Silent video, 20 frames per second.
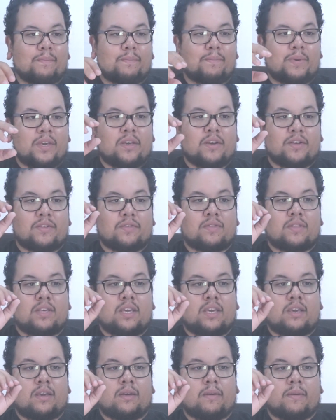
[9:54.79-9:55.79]
because
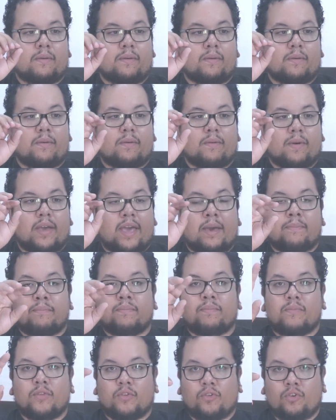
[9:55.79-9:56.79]
the
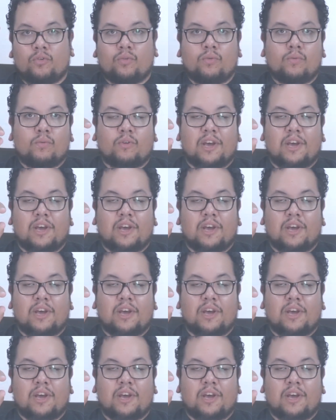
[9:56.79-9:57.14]
M2